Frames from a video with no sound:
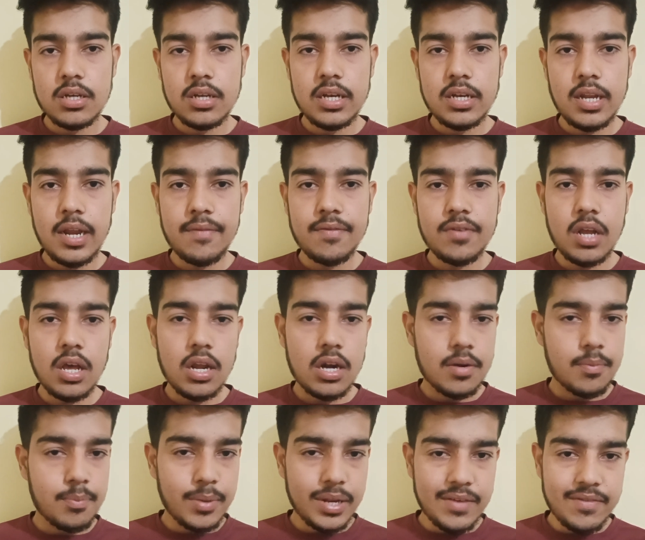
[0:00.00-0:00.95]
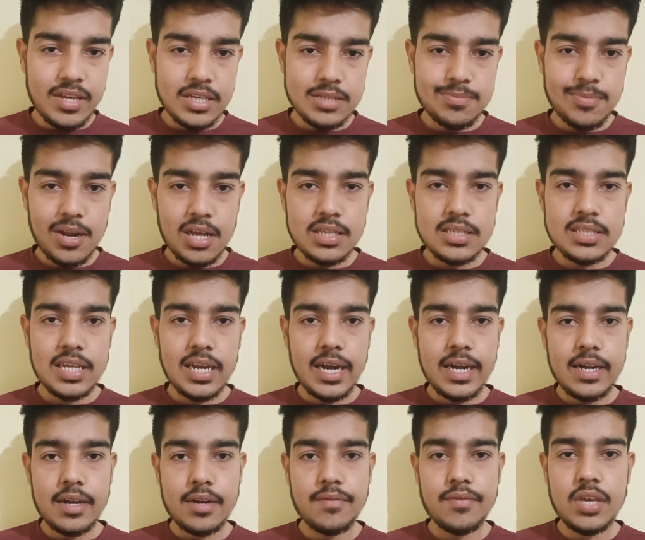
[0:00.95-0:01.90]
left our previous plans
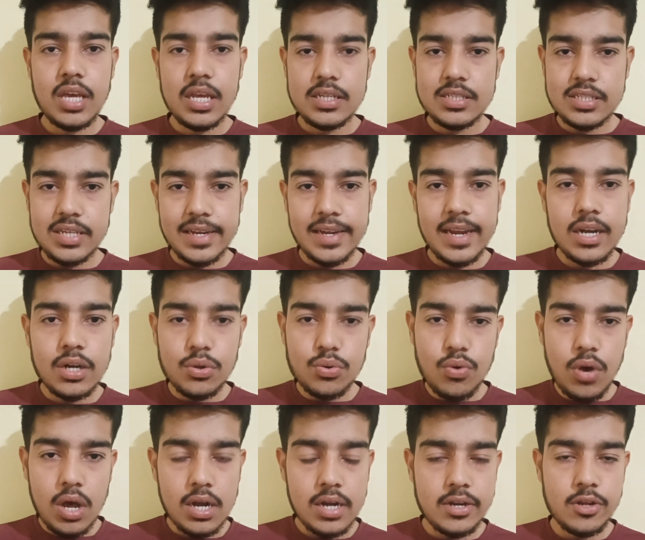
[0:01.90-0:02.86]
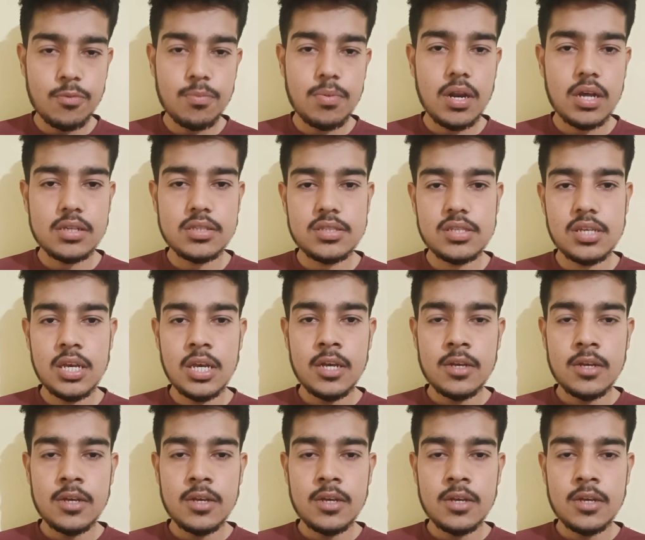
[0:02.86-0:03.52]
and we are sticking to our new plans.